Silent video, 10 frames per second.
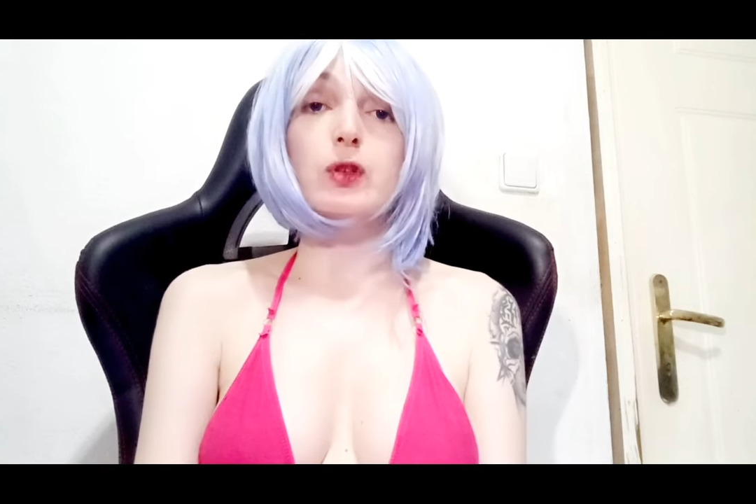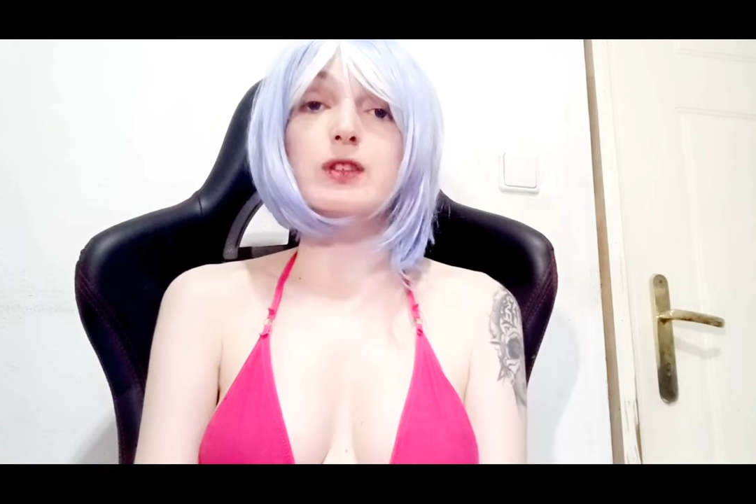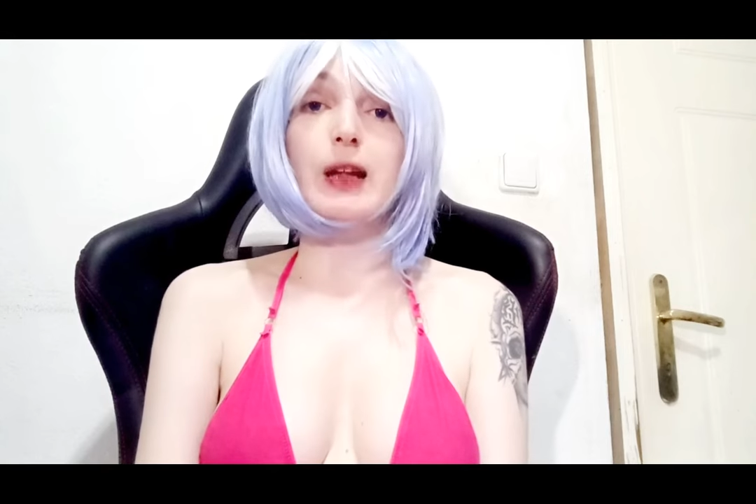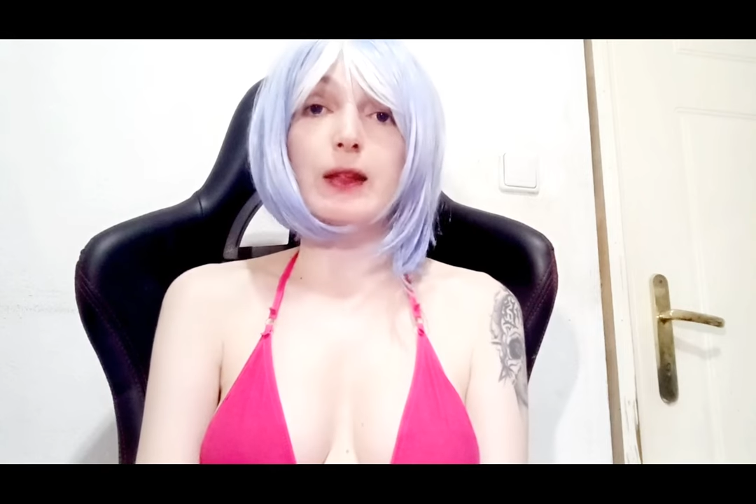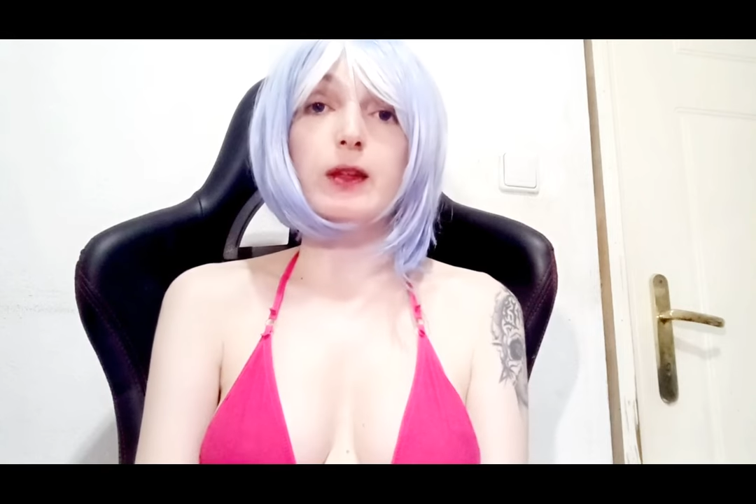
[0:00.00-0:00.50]
as
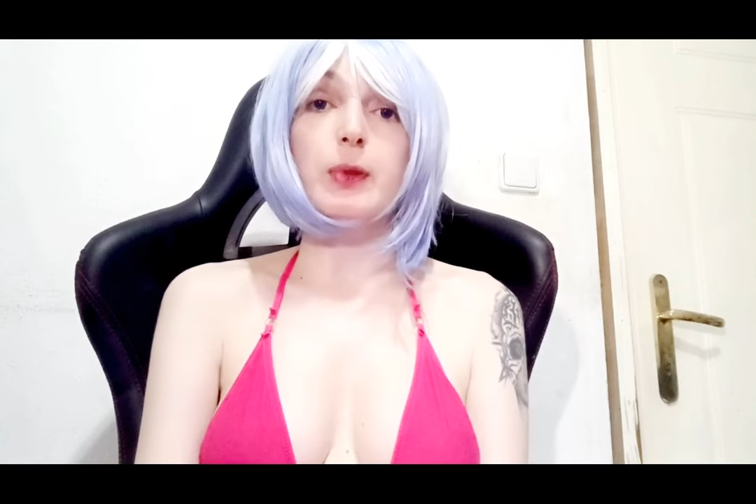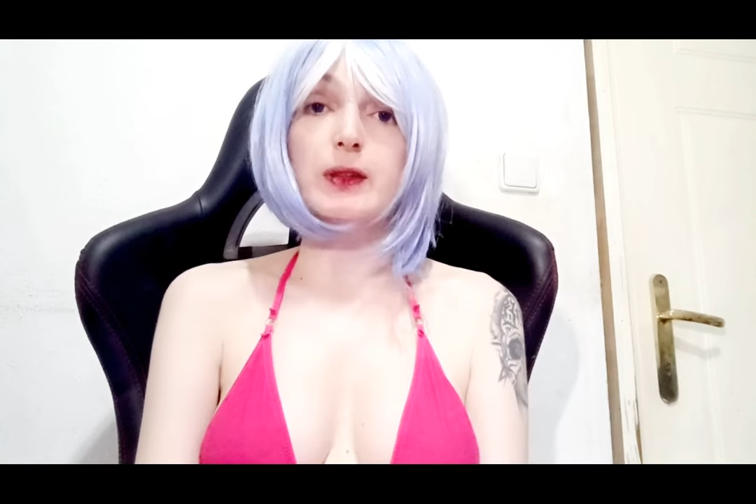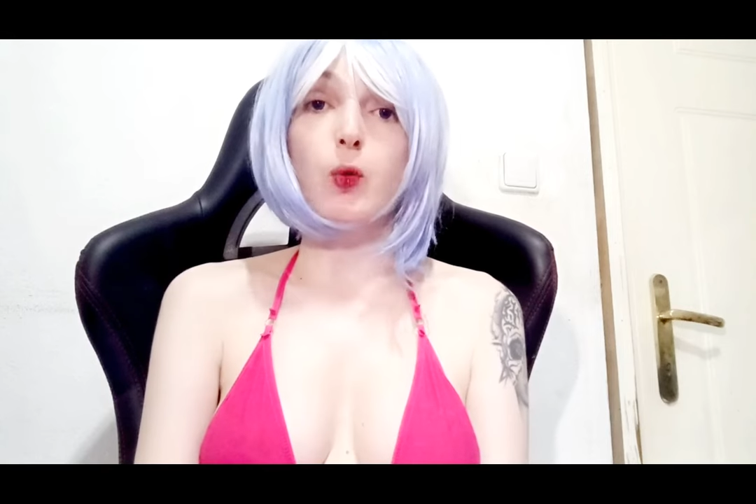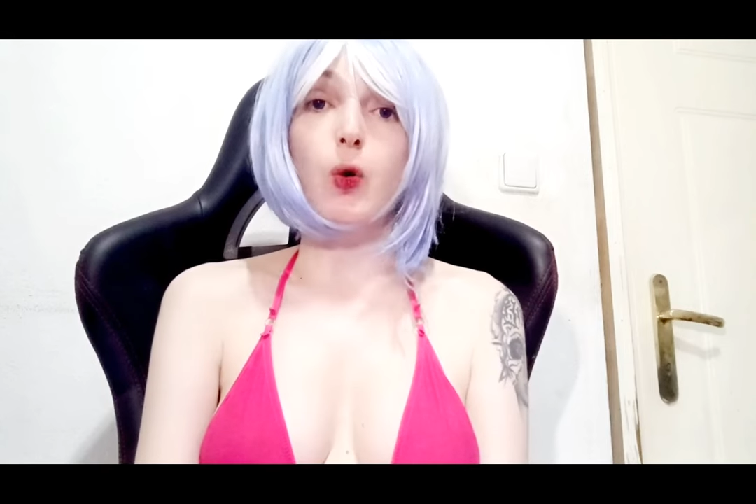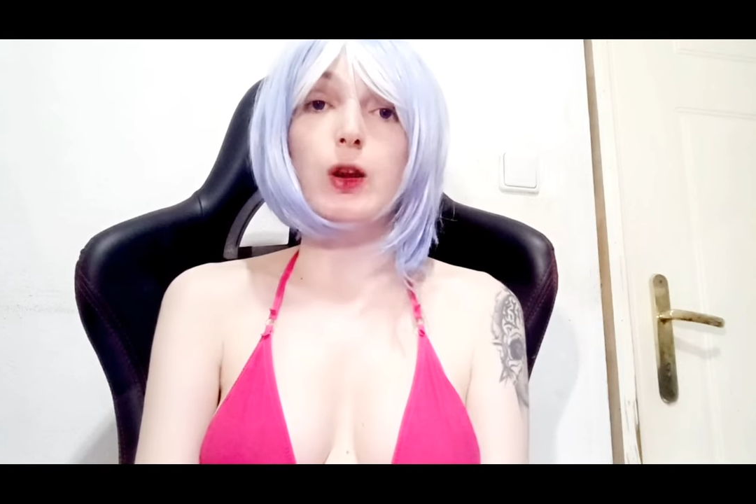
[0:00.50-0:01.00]
nothing but
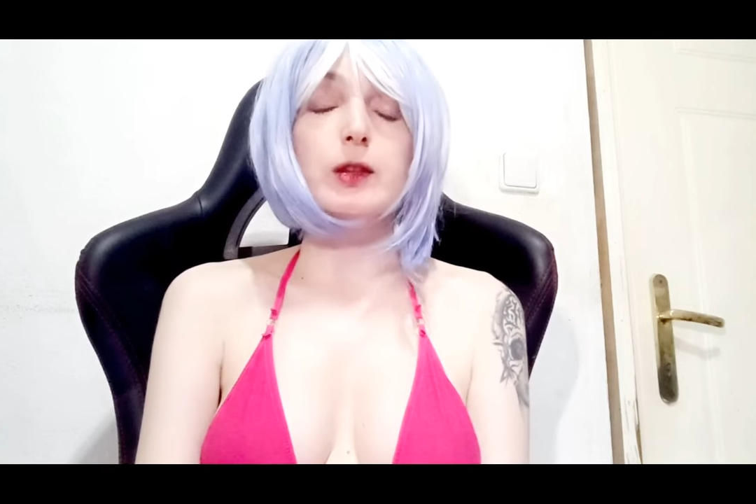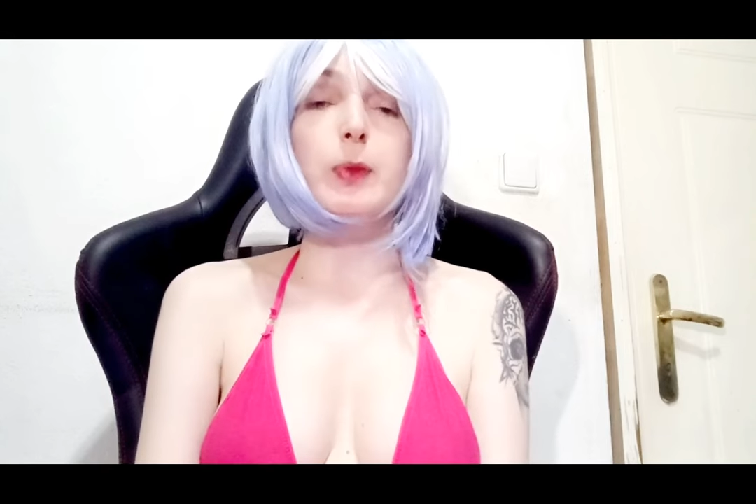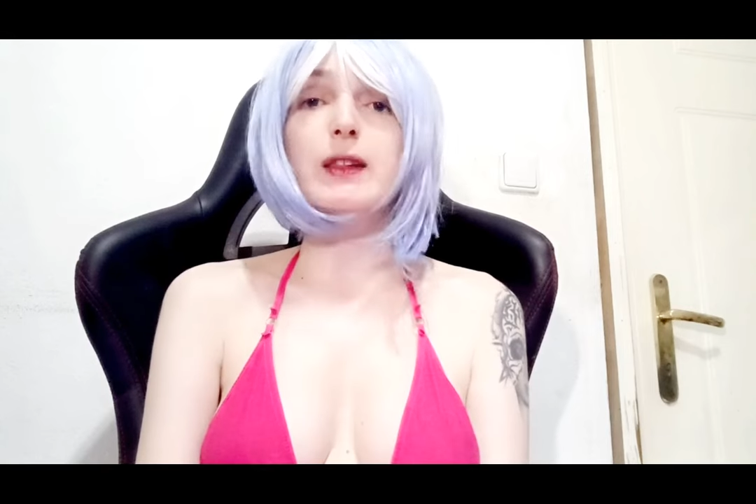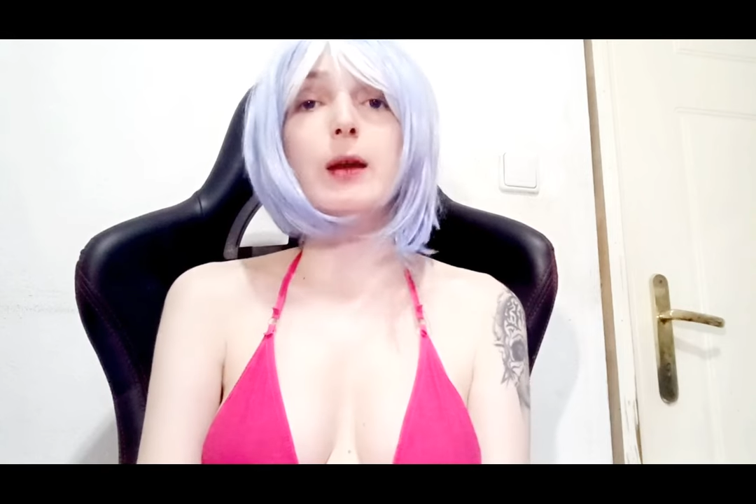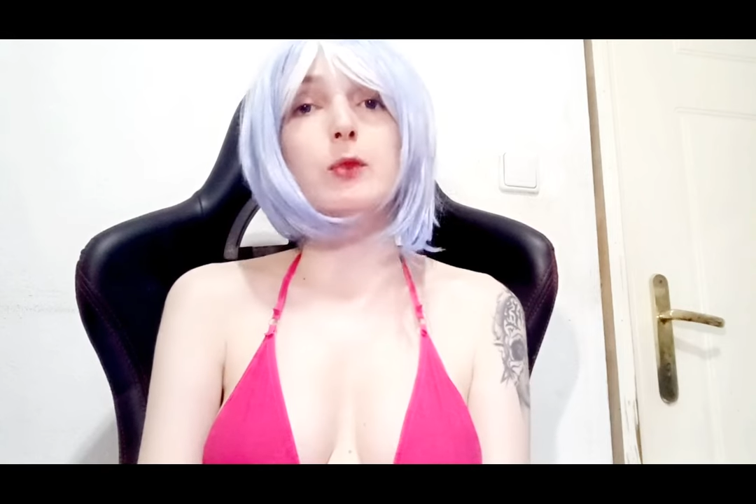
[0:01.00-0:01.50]
a wallet.
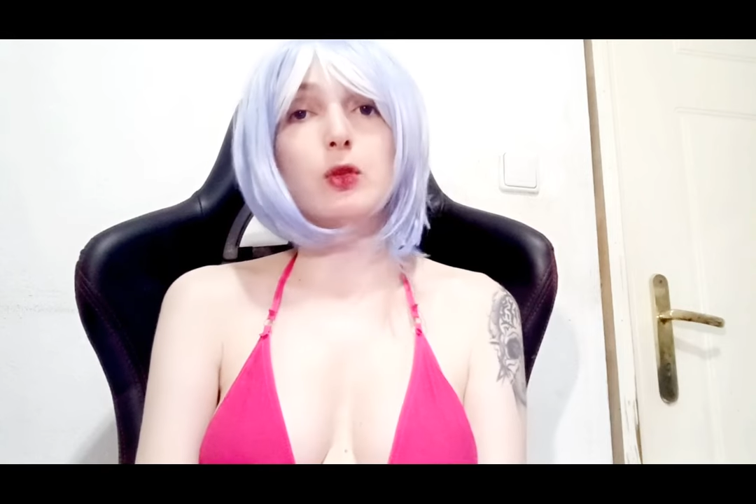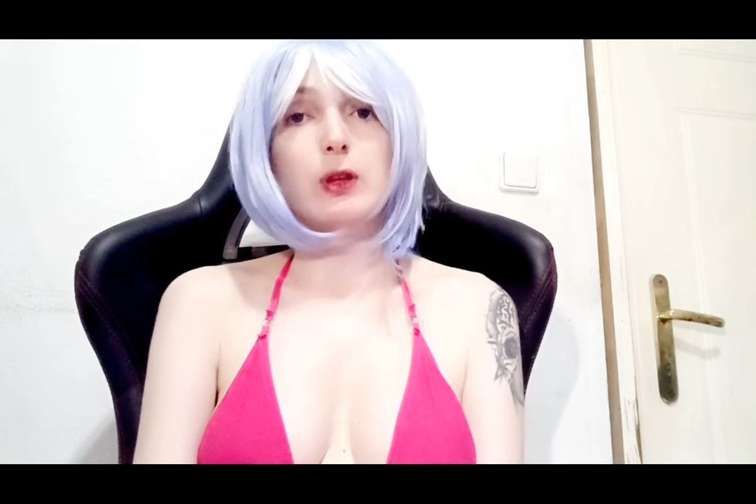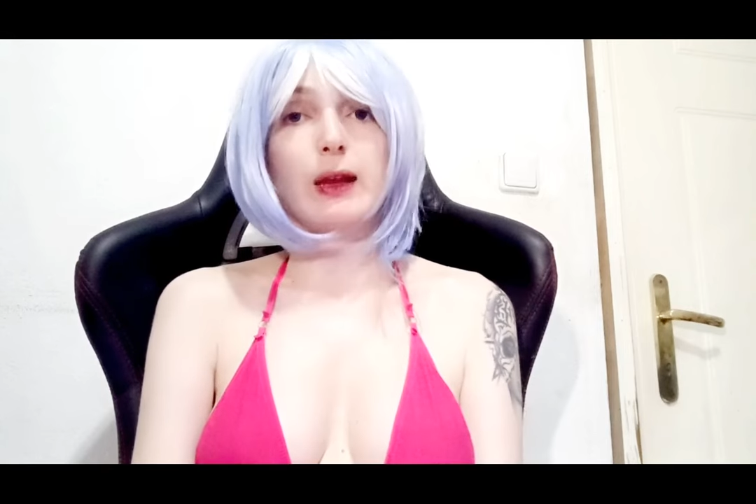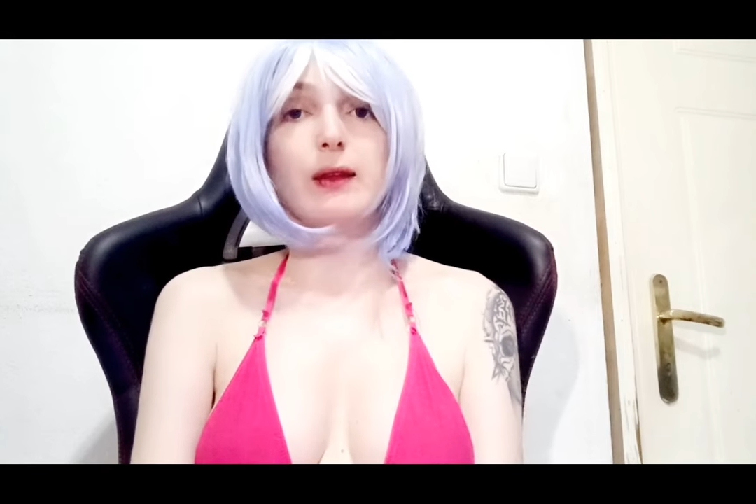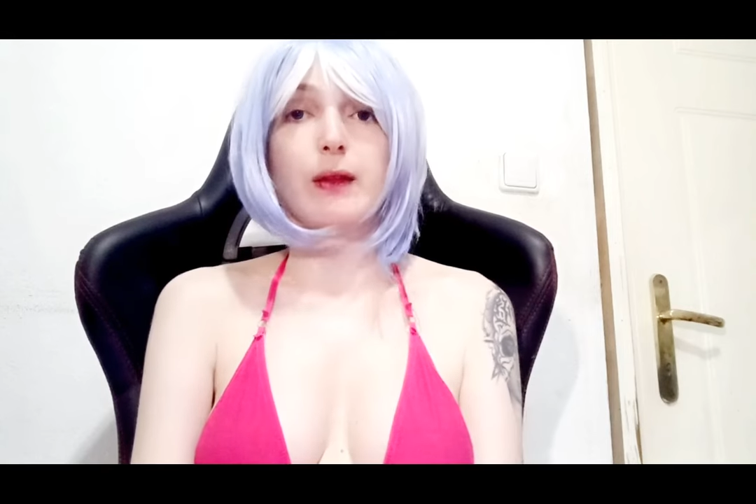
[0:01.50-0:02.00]
But I'm not
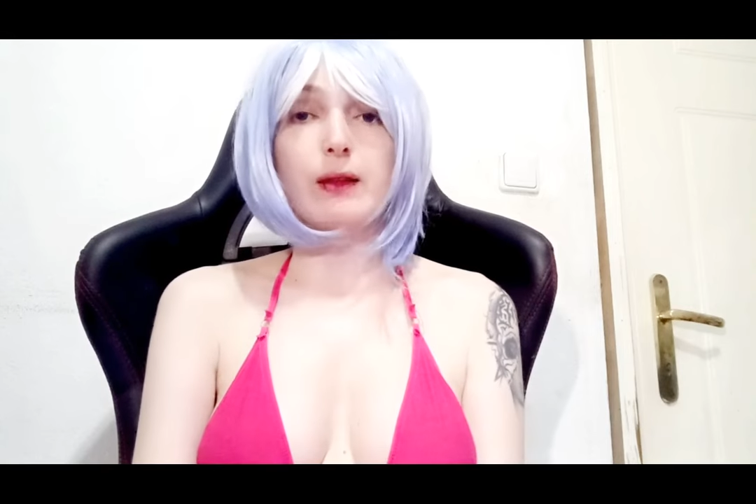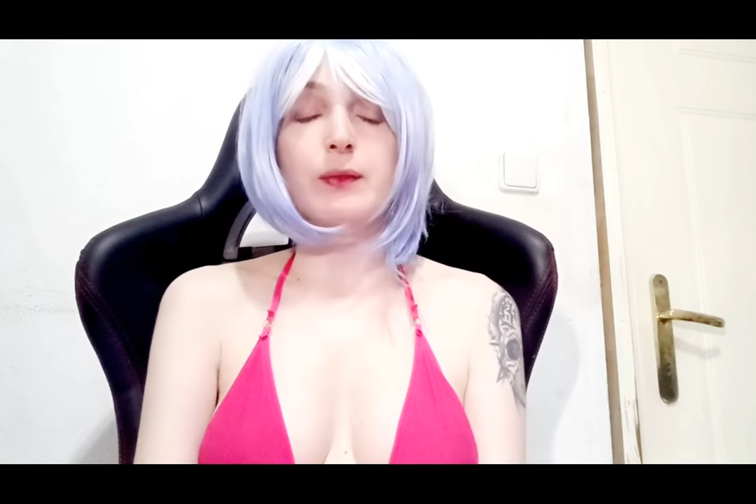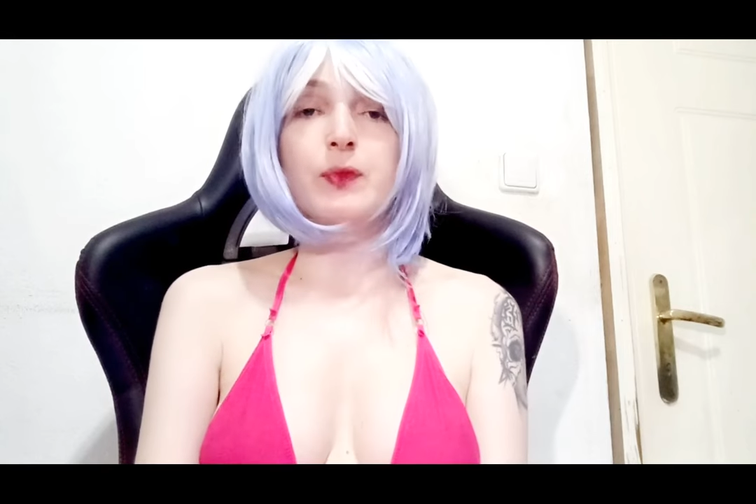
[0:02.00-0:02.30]
like that.